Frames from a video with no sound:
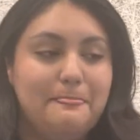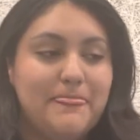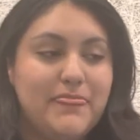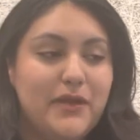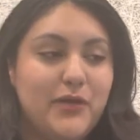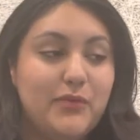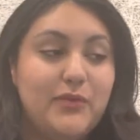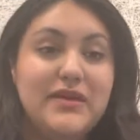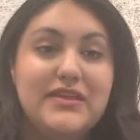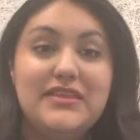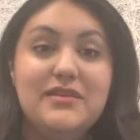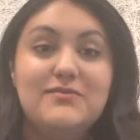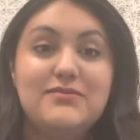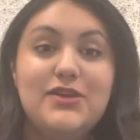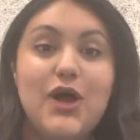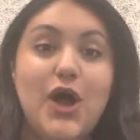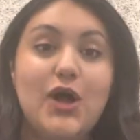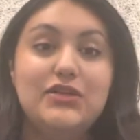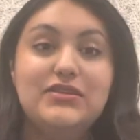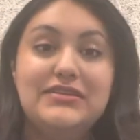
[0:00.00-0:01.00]
rhythms
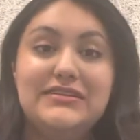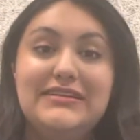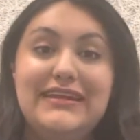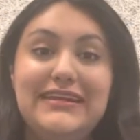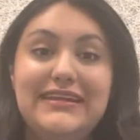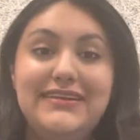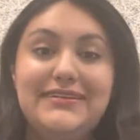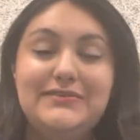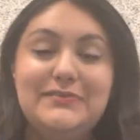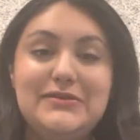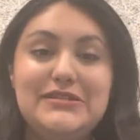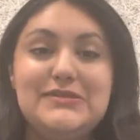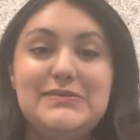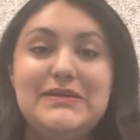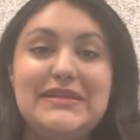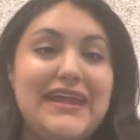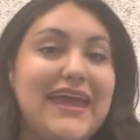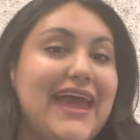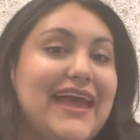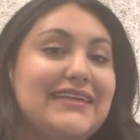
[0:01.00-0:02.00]
alternating
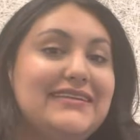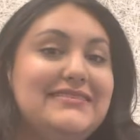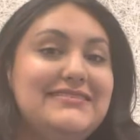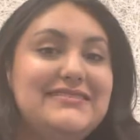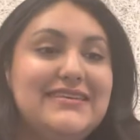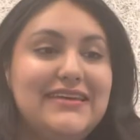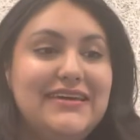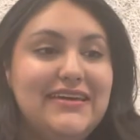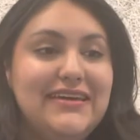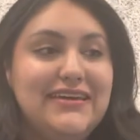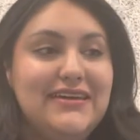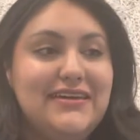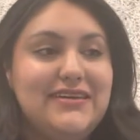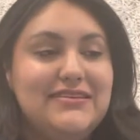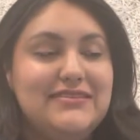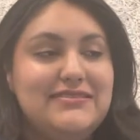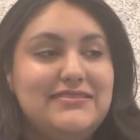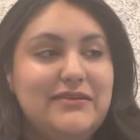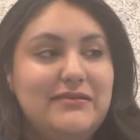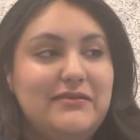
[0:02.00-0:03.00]
between hands.
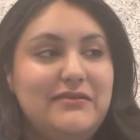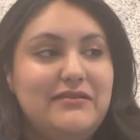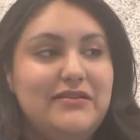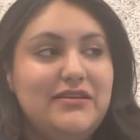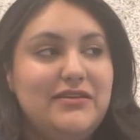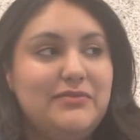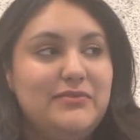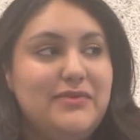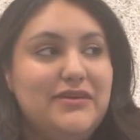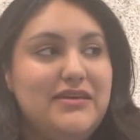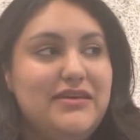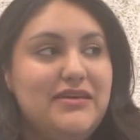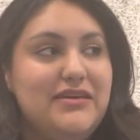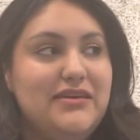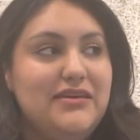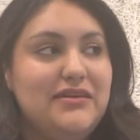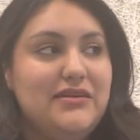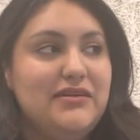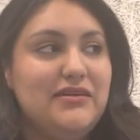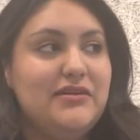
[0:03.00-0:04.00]
So it'll
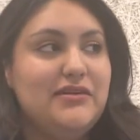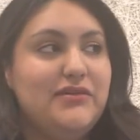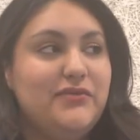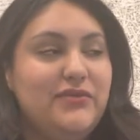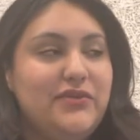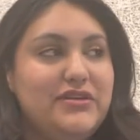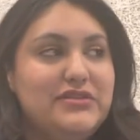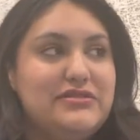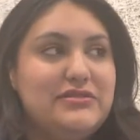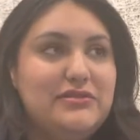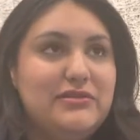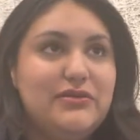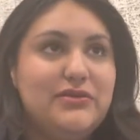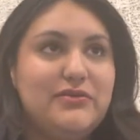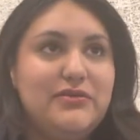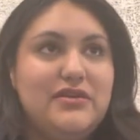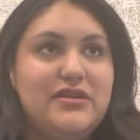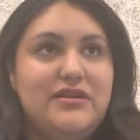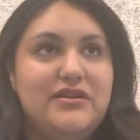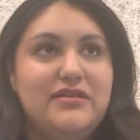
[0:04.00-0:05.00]
be 1, 2,
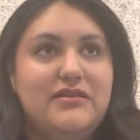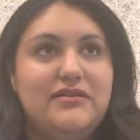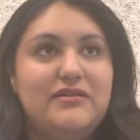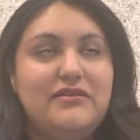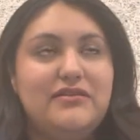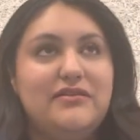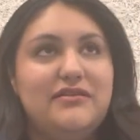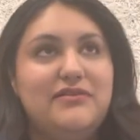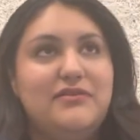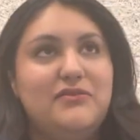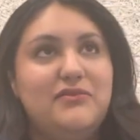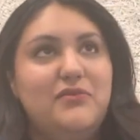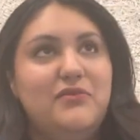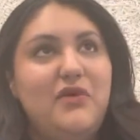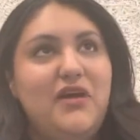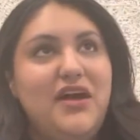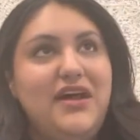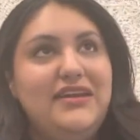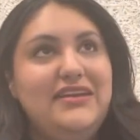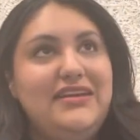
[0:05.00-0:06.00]
3,
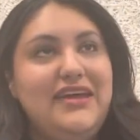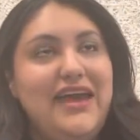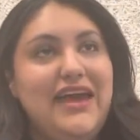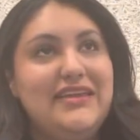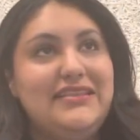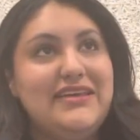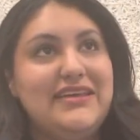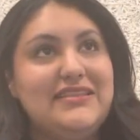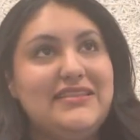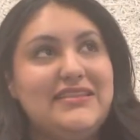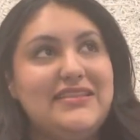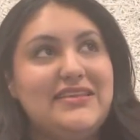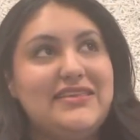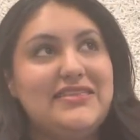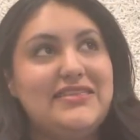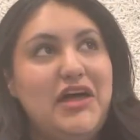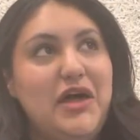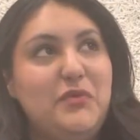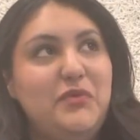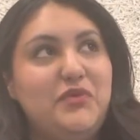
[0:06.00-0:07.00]
1, and then the
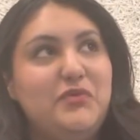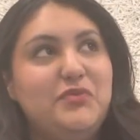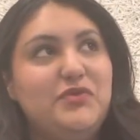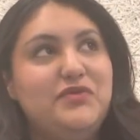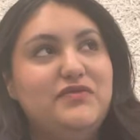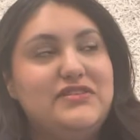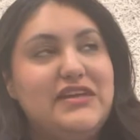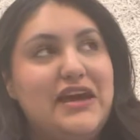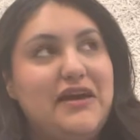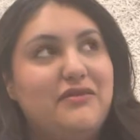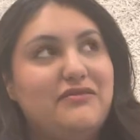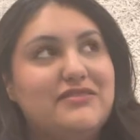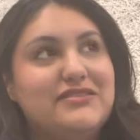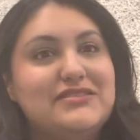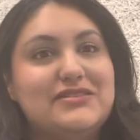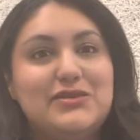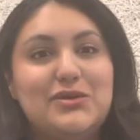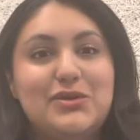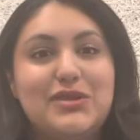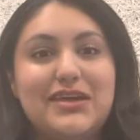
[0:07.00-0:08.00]
thumb will move down
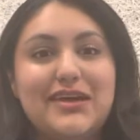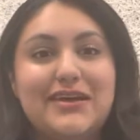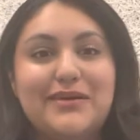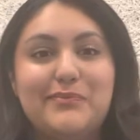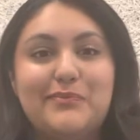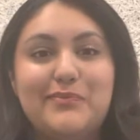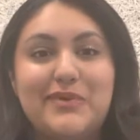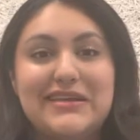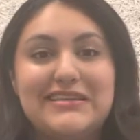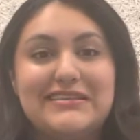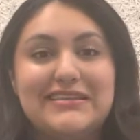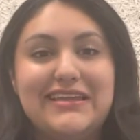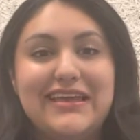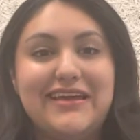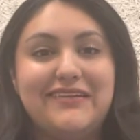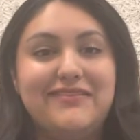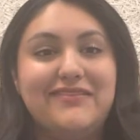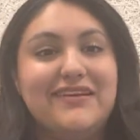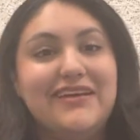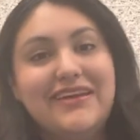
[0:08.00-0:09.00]
to the bass
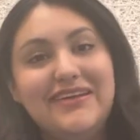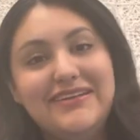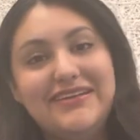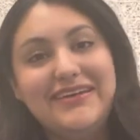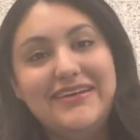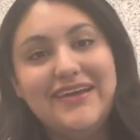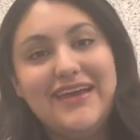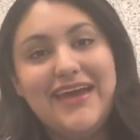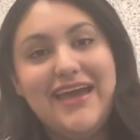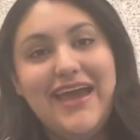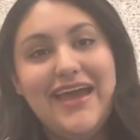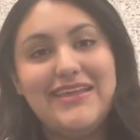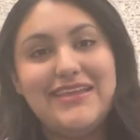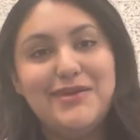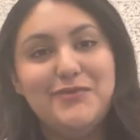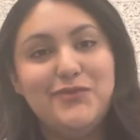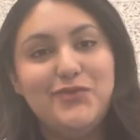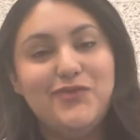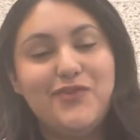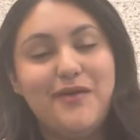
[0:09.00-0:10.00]
clef, and
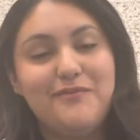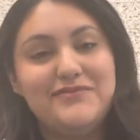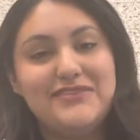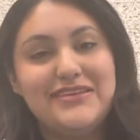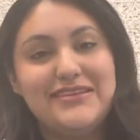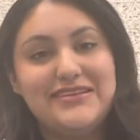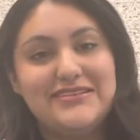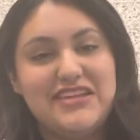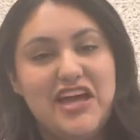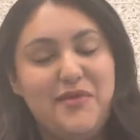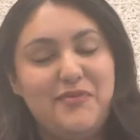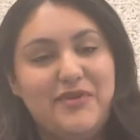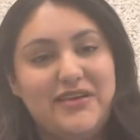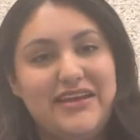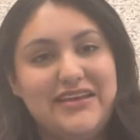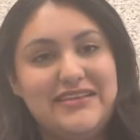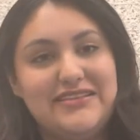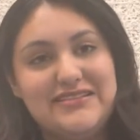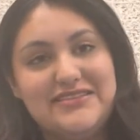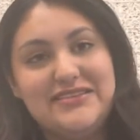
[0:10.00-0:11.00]
then move up to the top
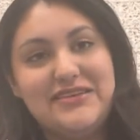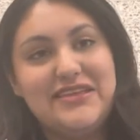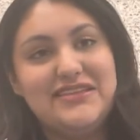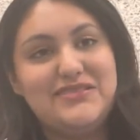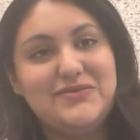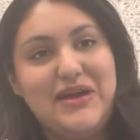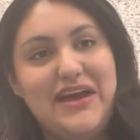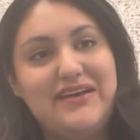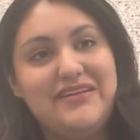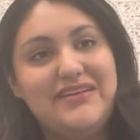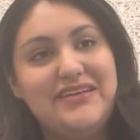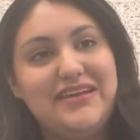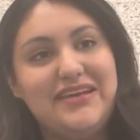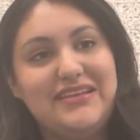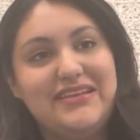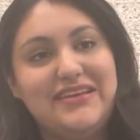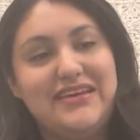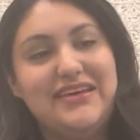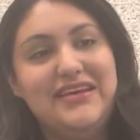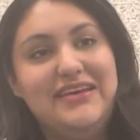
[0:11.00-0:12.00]
again. So that's how you
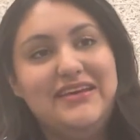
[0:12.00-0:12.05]
get the.